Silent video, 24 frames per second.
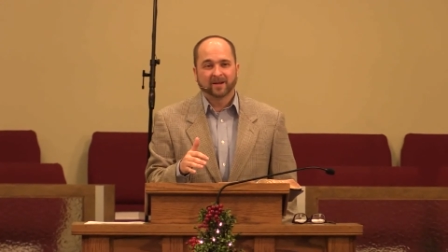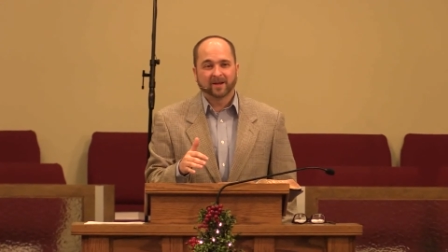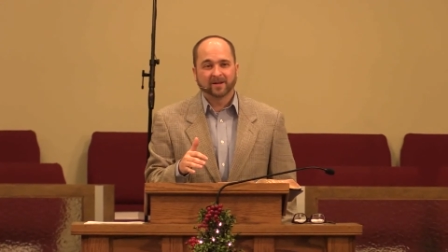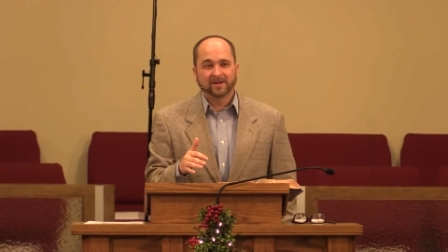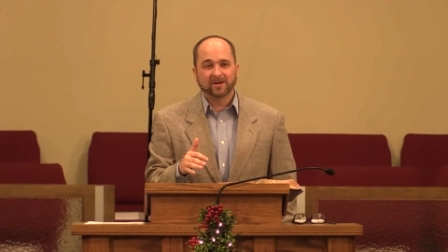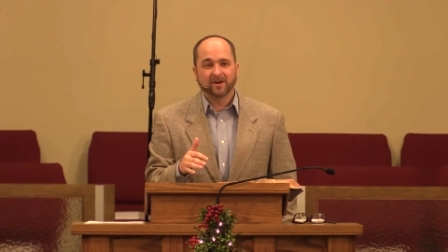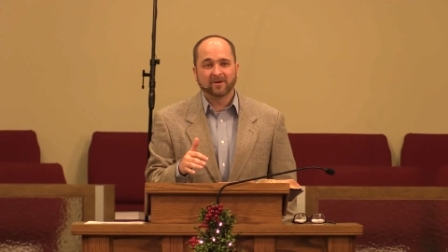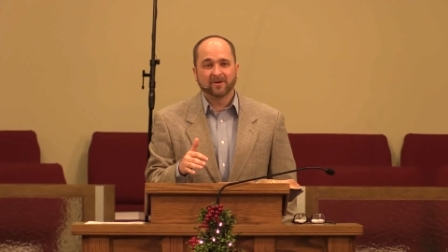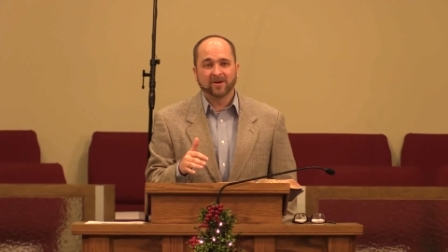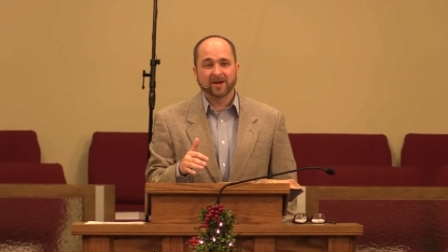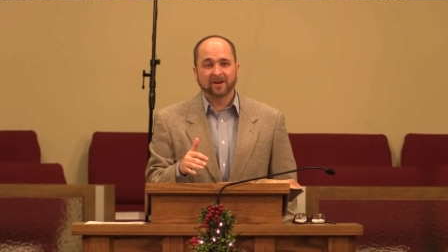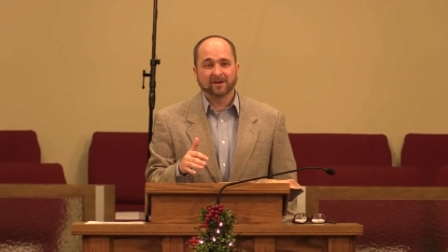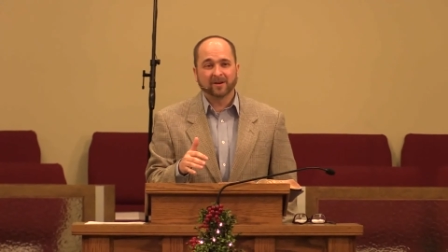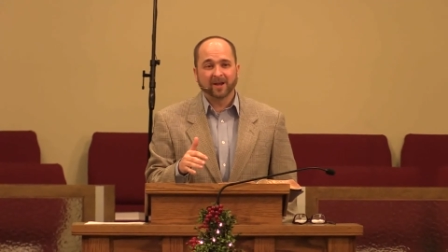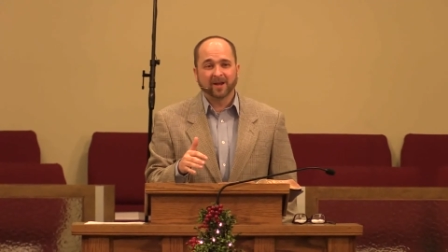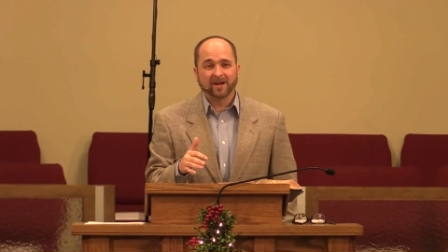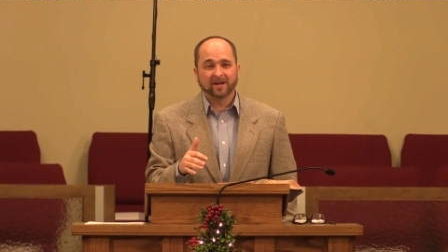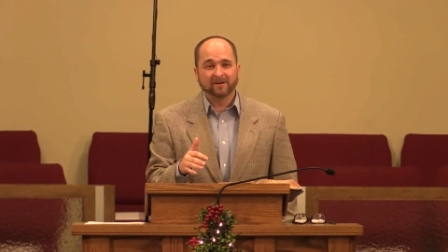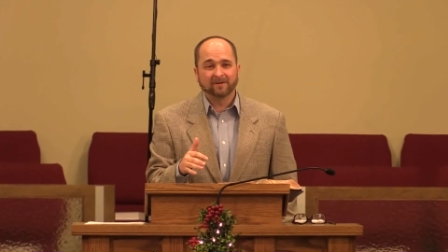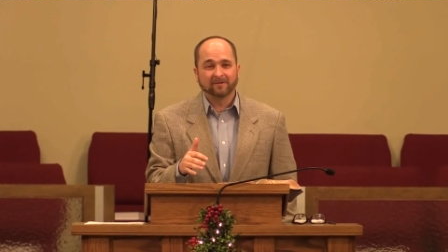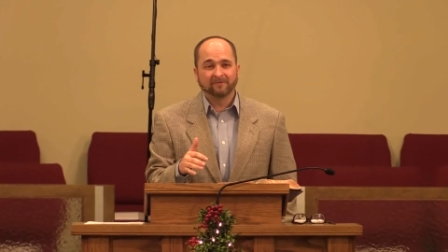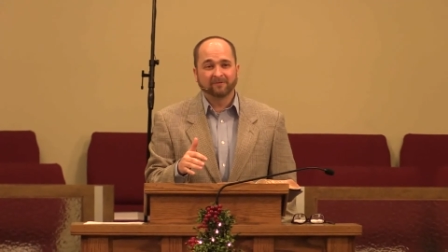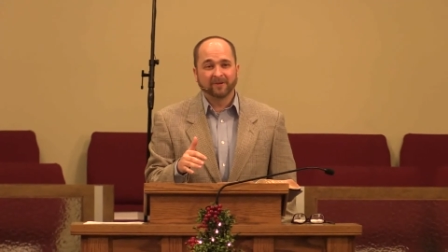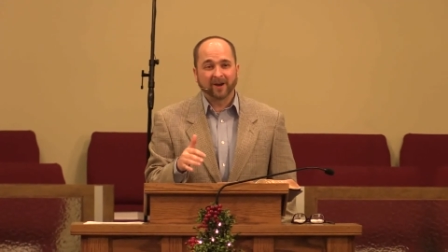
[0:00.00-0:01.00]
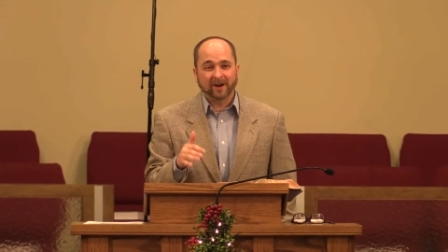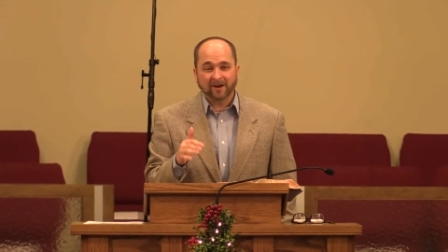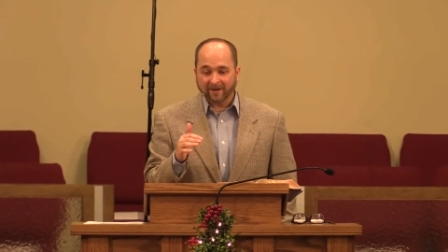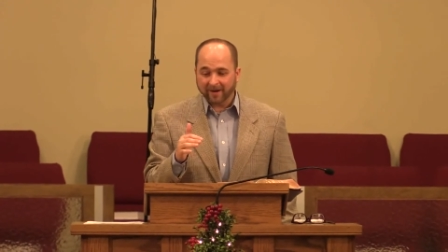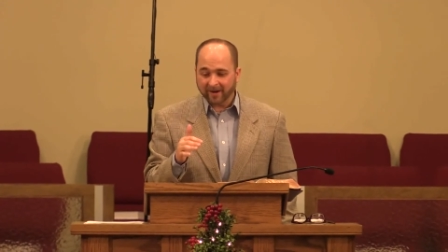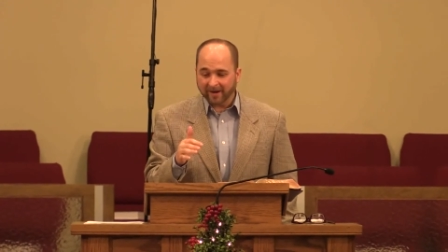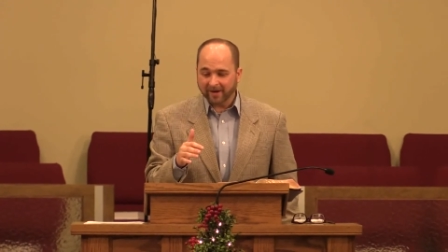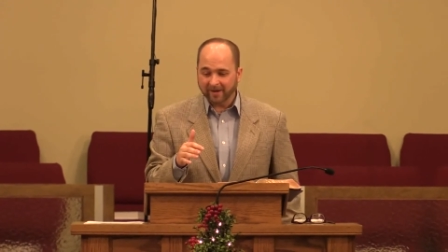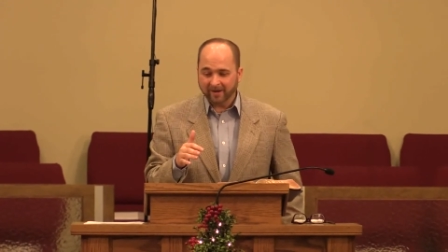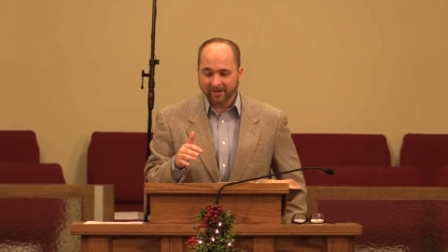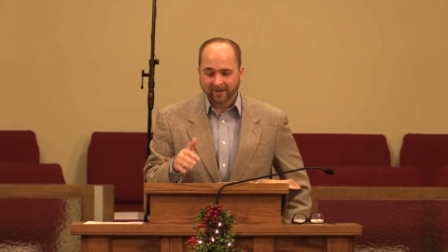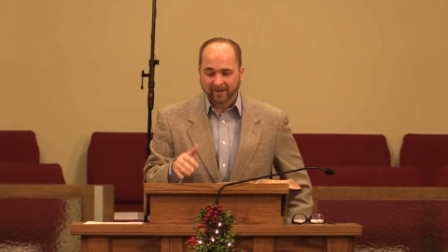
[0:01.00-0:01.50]
you know, and, and
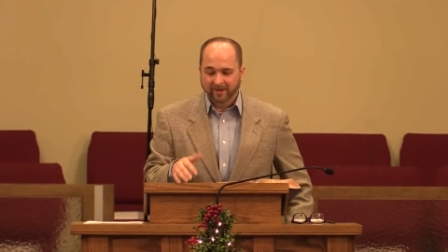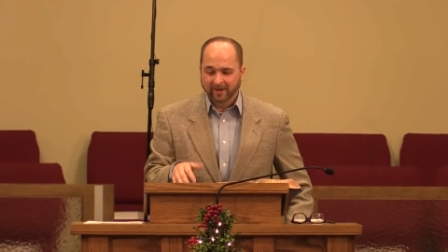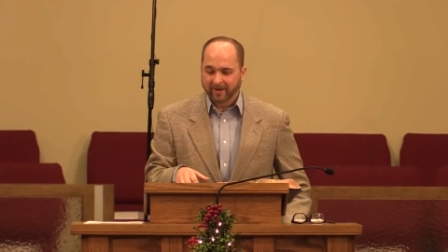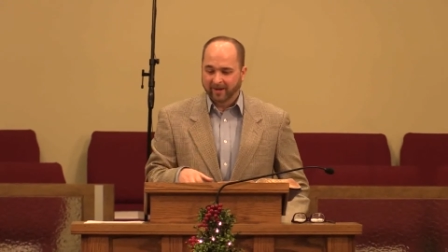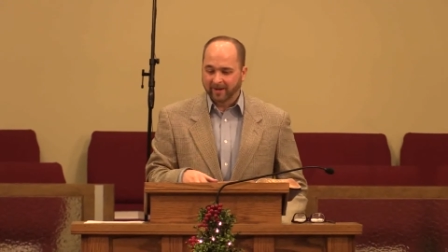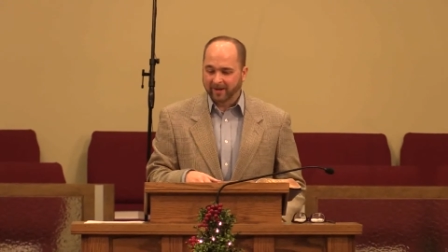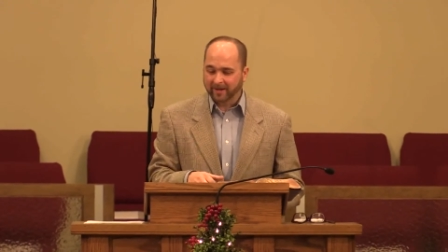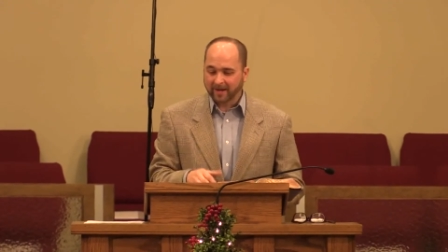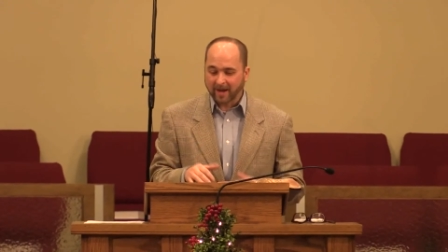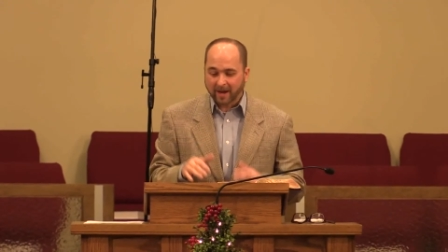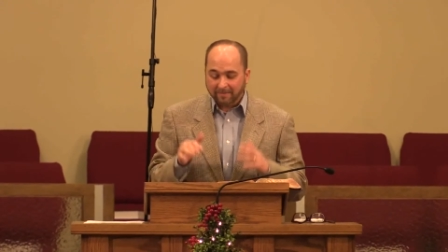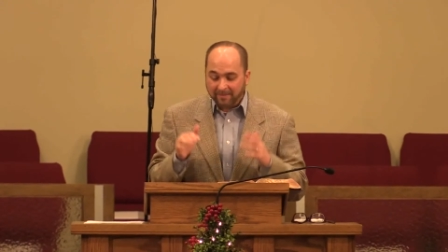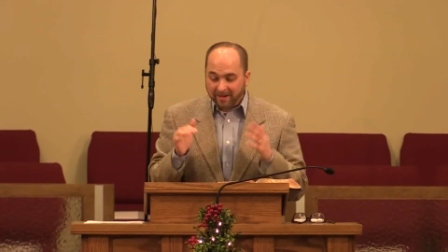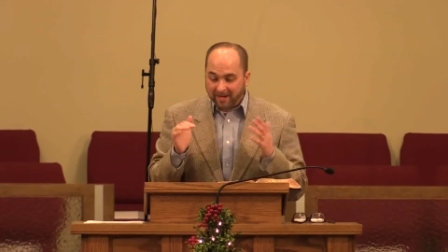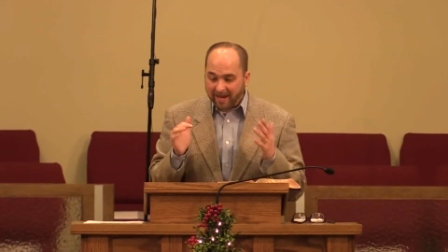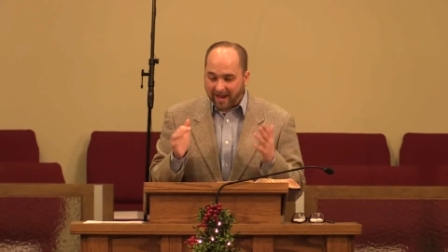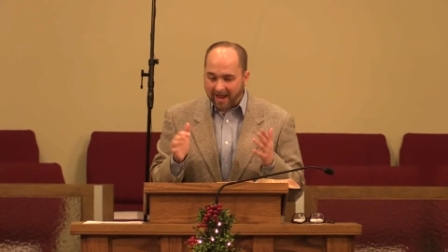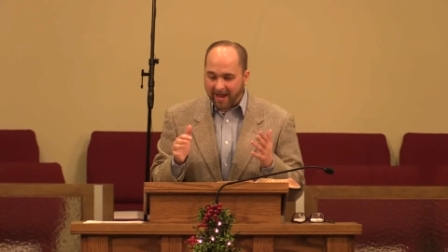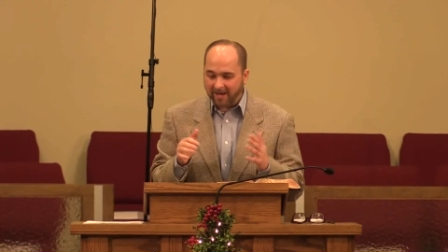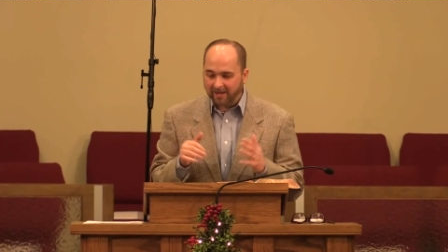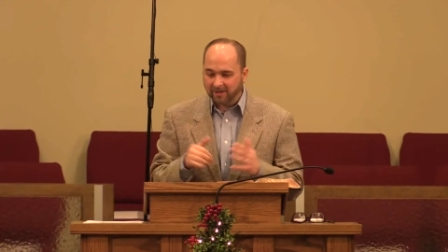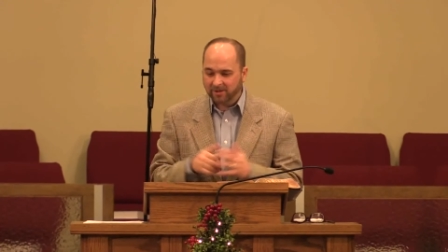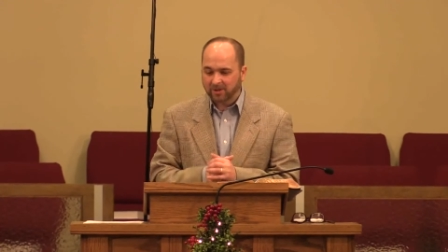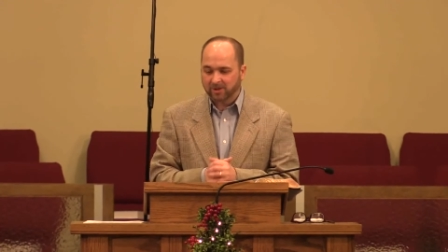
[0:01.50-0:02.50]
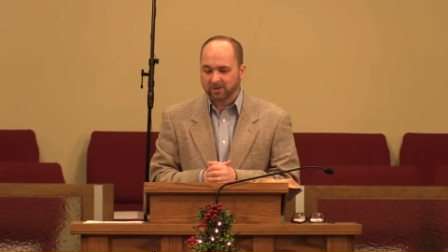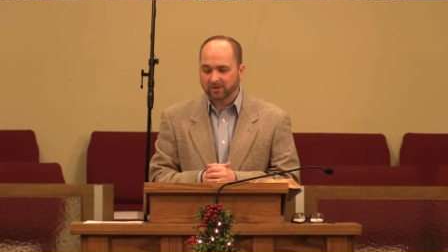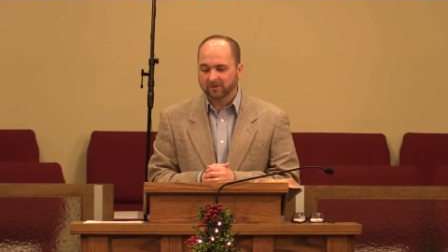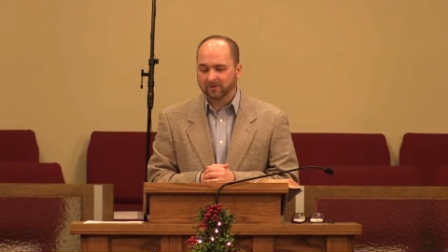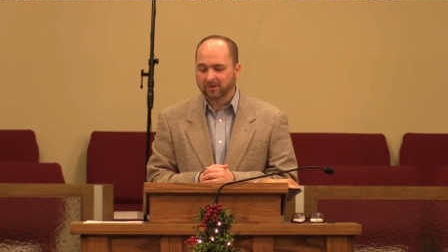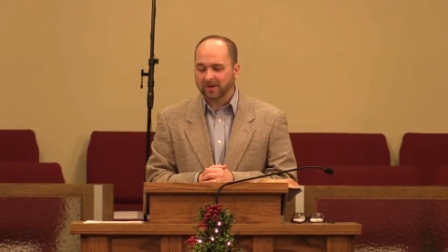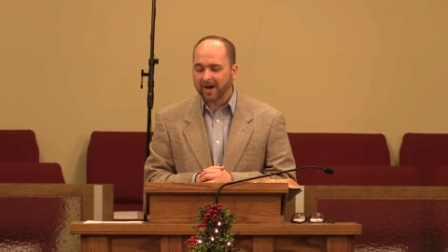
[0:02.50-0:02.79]
very uh, coming at you.